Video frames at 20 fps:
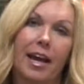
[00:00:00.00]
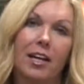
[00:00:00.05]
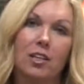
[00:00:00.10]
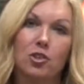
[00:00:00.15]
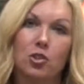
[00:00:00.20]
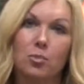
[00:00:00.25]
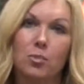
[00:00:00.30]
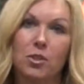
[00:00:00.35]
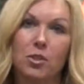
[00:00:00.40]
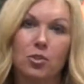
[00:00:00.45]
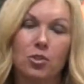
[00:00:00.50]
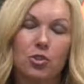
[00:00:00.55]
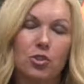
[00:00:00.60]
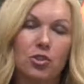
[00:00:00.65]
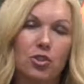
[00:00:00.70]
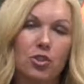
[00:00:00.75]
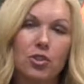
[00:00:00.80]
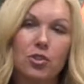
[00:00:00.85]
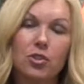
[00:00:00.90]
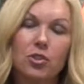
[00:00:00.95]
attributes
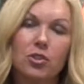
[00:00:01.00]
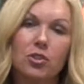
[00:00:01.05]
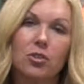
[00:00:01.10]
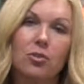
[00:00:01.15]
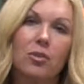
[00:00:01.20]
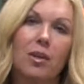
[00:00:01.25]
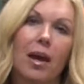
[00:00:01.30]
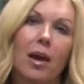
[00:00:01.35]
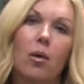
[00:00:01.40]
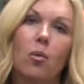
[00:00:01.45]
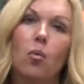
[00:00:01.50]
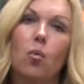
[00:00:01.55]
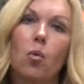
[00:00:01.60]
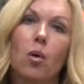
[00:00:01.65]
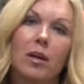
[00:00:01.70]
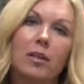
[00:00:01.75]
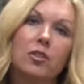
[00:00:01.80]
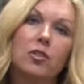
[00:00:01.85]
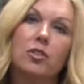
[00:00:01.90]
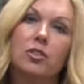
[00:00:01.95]
just to that
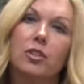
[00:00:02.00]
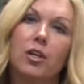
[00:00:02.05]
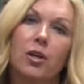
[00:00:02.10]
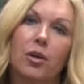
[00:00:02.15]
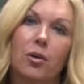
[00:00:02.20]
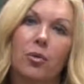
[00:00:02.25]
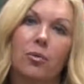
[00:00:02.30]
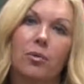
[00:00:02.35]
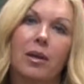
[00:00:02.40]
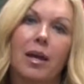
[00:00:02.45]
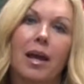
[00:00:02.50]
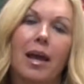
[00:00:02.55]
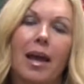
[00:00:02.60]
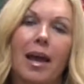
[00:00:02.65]
one stone